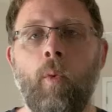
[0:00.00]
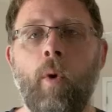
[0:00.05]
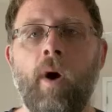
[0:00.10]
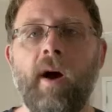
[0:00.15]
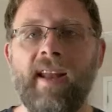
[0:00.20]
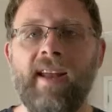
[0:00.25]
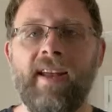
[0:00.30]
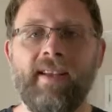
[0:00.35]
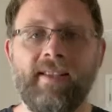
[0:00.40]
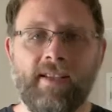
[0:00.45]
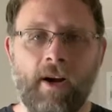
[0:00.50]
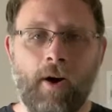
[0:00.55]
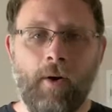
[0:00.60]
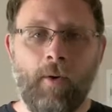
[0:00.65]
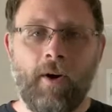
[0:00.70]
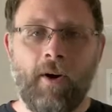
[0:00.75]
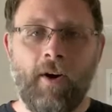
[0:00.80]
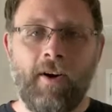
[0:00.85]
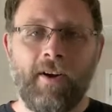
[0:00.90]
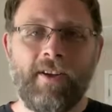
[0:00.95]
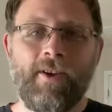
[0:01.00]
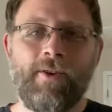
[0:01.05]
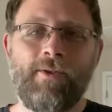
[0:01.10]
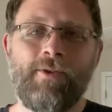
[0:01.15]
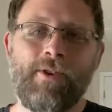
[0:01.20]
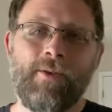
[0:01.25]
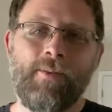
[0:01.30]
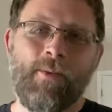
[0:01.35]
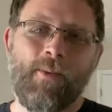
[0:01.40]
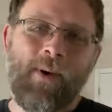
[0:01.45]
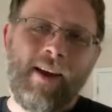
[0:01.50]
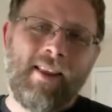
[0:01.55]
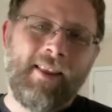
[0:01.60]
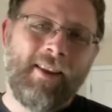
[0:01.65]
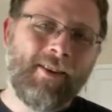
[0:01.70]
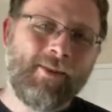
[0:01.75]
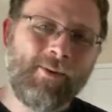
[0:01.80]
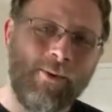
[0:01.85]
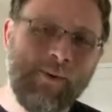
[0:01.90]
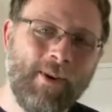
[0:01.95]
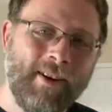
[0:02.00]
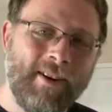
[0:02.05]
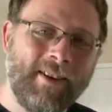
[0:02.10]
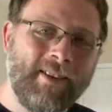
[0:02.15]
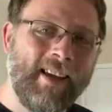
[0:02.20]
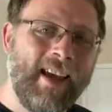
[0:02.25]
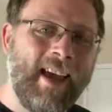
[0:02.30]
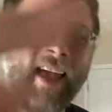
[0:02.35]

What is going on, YouTube and Weight Loss Warriors?